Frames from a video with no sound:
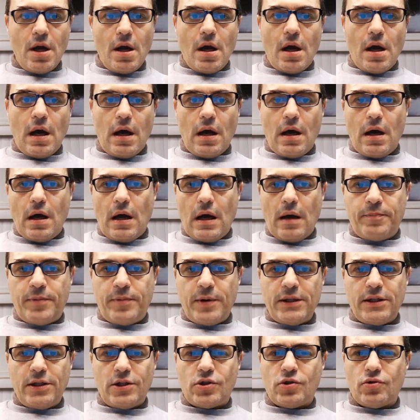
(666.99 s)
I'm
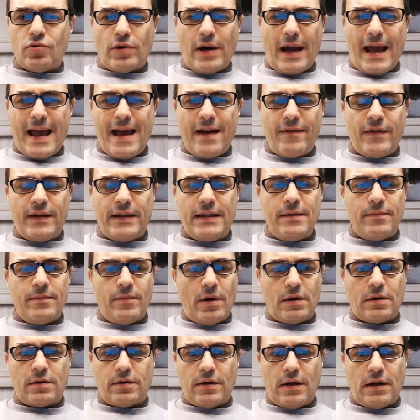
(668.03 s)
pretty sure I have a
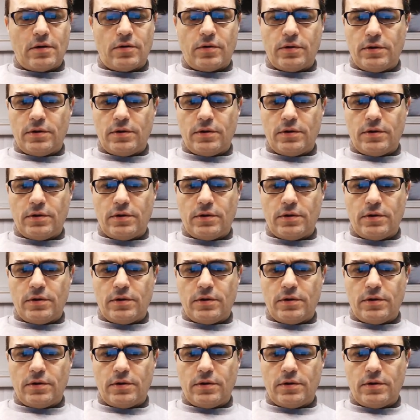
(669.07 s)
demarc record